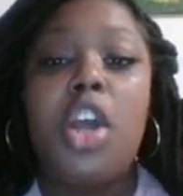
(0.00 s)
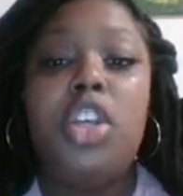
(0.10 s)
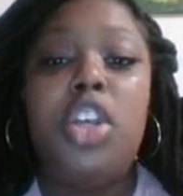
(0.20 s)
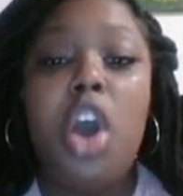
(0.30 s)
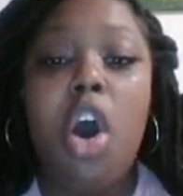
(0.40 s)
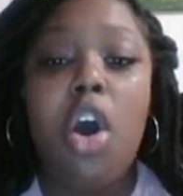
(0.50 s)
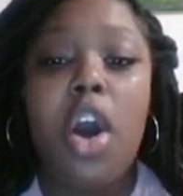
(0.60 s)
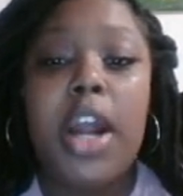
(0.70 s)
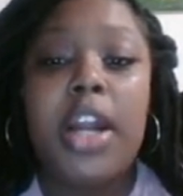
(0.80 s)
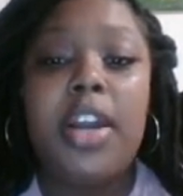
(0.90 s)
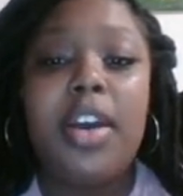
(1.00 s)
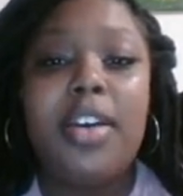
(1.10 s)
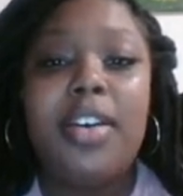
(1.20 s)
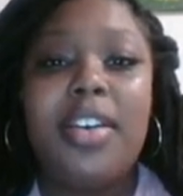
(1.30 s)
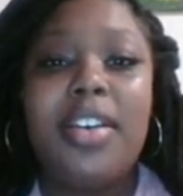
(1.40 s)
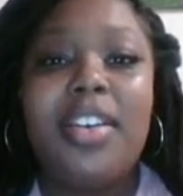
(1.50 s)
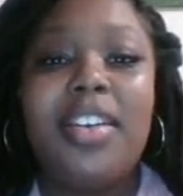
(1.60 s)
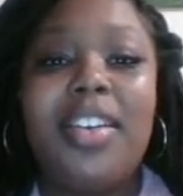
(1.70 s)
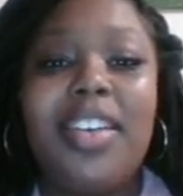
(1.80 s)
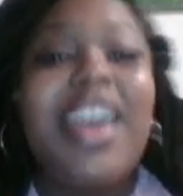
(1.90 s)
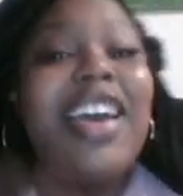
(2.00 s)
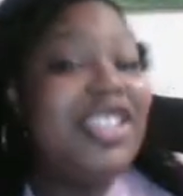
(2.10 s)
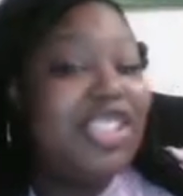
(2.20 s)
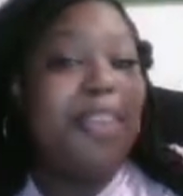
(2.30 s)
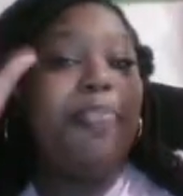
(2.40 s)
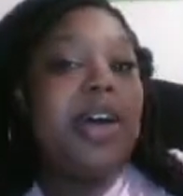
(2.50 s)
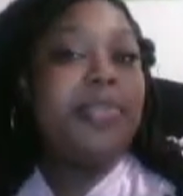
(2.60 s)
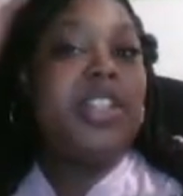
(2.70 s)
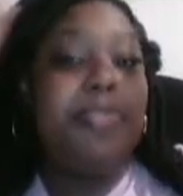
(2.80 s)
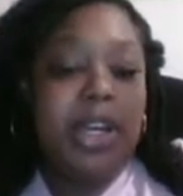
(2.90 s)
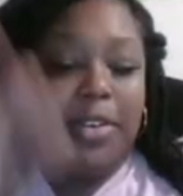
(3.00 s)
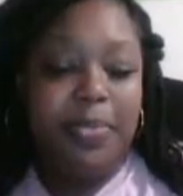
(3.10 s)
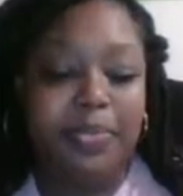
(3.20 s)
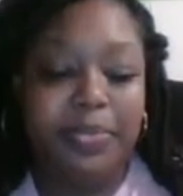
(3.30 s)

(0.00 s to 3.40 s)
Yarn. Jump up, jump up